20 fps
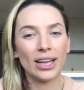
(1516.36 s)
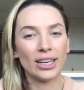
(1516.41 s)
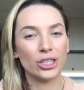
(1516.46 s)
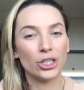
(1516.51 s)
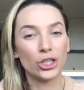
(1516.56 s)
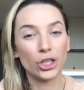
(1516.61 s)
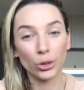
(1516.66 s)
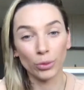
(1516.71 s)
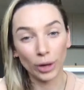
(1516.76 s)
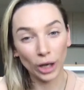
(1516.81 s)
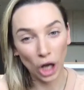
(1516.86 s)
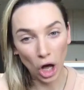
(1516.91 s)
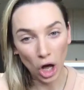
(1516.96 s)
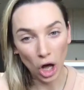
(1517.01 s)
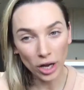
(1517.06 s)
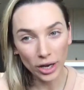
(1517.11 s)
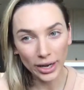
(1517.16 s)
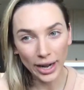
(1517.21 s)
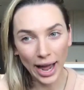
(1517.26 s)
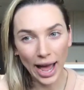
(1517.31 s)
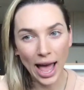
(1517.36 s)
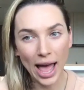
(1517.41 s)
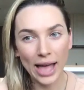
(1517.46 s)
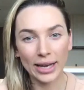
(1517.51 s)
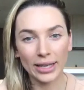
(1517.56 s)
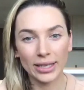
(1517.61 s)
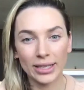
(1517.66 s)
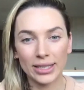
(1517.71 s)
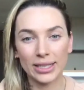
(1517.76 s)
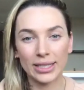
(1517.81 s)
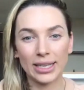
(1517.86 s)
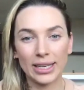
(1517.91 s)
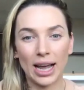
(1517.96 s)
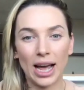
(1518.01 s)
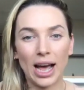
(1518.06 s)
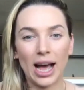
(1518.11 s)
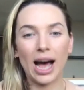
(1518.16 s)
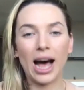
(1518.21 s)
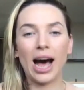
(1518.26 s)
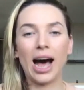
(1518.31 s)
do a lot, and
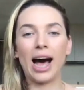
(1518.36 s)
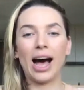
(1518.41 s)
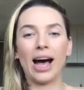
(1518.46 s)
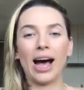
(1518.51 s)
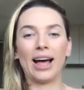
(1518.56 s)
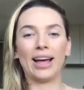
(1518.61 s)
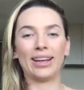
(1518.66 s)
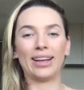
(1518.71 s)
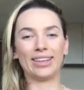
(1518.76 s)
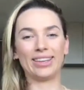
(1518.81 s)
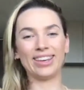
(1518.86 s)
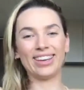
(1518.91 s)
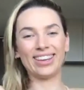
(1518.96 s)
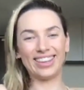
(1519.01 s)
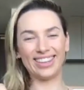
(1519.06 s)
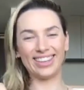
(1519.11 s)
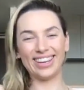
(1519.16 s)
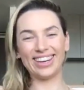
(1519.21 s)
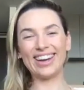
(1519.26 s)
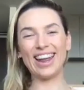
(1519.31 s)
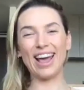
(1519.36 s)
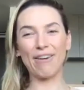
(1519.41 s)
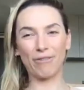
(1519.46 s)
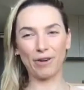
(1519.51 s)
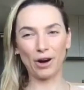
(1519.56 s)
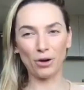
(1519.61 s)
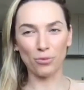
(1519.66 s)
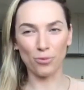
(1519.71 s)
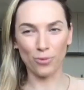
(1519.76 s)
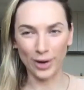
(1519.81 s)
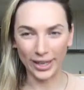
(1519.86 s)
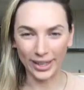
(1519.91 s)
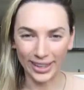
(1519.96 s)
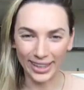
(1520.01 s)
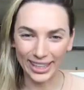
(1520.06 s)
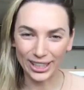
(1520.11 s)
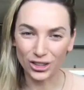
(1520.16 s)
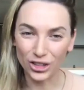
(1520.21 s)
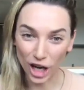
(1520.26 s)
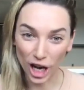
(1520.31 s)
uh, you, you're never really
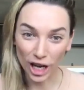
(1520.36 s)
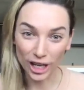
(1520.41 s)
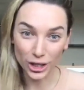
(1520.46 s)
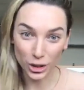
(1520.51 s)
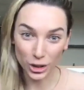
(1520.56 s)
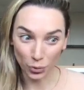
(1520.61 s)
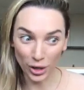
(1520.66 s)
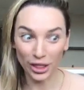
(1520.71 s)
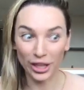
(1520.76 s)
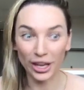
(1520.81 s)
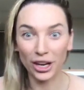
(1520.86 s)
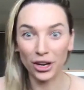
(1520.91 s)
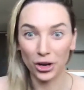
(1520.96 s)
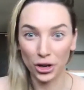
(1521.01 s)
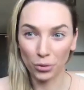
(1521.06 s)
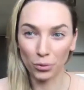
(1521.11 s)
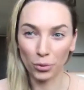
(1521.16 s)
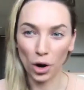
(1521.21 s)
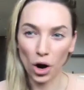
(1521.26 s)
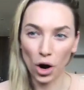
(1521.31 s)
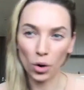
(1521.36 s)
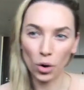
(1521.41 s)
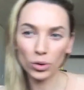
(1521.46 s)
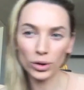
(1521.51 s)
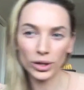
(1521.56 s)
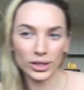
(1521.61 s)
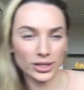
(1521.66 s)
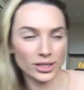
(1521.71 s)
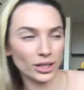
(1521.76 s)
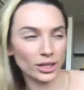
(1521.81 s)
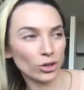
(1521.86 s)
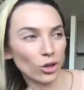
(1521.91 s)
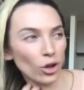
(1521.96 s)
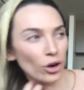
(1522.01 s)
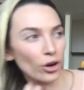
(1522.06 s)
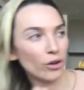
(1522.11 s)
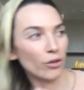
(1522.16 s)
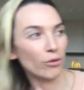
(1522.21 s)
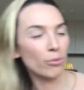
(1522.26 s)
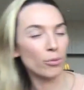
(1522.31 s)
just within your role. It's a lot
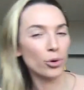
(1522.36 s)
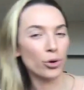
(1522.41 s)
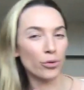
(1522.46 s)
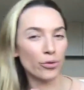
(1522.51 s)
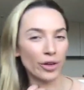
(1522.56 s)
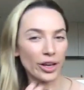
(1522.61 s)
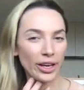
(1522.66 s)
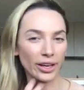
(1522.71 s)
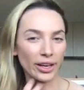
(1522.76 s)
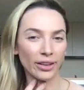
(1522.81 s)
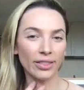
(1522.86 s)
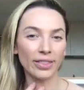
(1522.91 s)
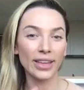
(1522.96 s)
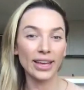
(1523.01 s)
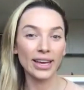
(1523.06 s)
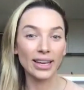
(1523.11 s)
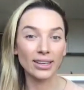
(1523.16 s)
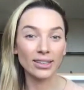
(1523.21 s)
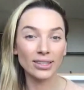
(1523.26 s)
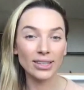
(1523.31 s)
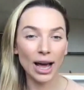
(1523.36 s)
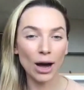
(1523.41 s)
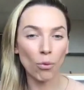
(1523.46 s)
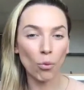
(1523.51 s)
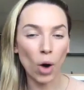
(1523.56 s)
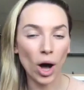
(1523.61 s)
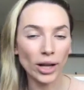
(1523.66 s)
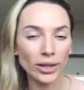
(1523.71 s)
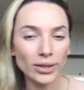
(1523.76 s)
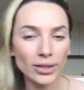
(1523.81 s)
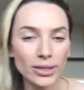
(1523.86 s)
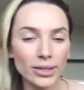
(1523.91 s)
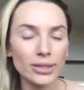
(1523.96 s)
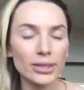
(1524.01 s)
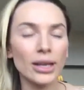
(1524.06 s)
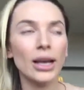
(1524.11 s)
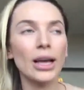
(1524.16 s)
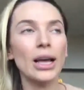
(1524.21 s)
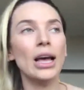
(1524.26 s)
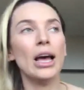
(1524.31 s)
of moving things at once.
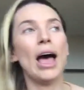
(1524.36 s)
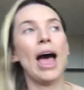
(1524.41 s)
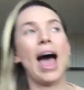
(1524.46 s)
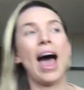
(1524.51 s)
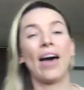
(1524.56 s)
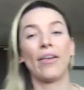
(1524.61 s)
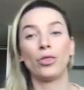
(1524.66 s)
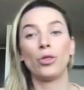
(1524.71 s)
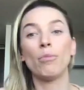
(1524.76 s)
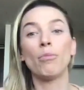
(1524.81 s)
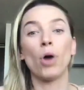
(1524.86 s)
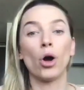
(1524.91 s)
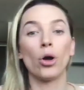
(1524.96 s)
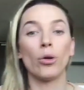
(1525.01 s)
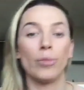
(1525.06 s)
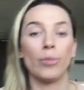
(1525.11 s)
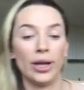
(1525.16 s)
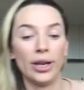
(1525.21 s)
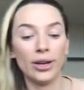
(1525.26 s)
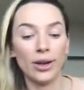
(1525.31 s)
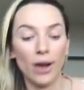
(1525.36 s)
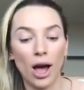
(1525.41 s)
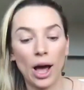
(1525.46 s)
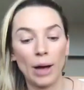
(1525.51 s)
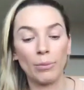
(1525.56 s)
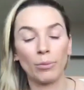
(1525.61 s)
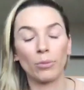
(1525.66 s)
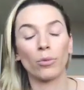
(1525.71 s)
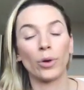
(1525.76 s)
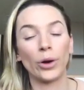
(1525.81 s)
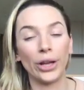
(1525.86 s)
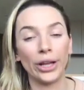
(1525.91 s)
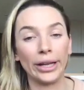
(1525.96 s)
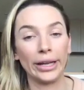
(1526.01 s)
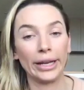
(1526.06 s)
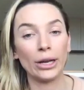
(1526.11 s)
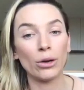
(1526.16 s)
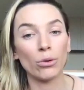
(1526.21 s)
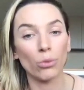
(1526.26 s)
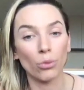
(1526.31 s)
At the moment, I'm
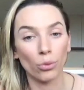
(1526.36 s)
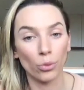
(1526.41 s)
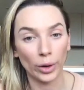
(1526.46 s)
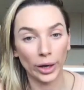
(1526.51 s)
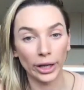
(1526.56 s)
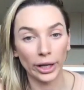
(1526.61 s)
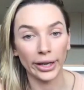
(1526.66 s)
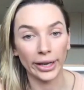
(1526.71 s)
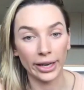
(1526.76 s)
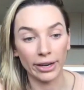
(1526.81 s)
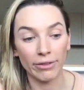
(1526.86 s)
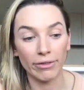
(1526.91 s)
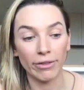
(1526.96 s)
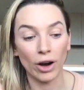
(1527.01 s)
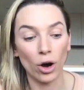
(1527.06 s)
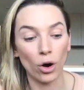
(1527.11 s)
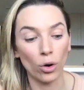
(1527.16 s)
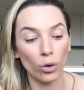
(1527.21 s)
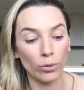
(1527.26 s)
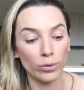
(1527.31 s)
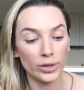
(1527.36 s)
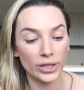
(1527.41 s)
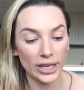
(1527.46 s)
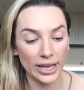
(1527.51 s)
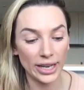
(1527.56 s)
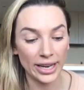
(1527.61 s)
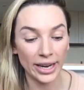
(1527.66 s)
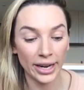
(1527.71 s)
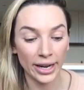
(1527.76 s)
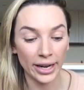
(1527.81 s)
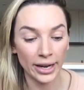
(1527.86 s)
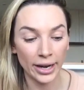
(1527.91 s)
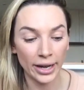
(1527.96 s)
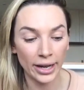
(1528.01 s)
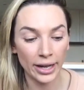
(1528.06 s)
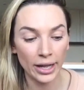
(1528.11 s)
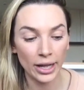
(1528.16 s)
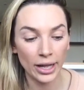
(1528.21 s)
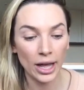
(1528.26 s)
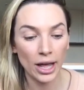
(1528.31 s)
really, really involved in
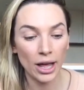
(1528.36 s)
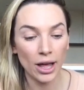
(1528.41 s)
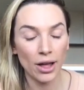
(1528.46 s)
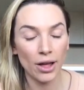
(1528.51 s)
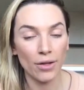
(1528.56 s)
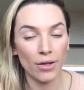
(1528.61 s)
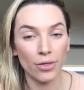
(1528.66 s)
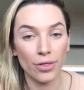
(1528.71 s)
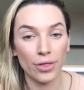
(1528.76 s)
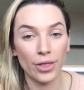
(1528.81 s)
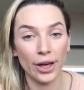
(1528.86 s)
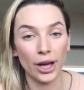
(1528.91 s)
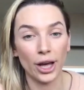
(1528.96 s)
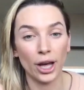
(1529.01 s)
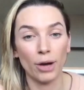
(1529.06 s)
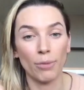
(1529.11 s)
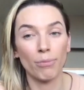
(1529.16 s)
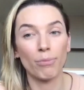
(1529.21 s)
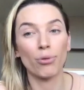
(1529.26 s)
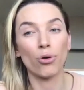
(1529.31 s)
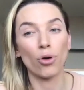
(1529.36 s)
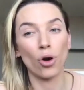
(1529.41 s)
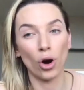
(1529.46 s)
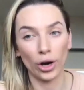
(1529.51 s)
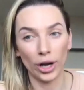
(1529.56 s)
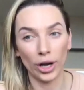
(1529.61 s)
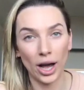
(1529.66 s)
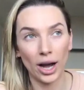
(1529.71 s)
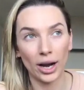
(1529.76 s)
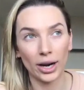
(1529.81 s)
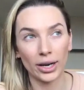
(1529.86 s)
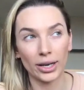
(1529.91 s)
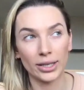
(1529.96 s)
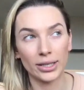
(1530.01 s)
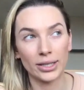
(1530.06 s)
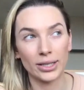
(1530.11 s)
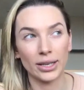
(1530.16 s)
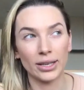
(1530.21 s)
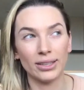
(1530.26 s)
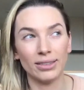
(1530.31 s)
the
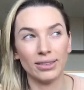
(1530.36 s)
product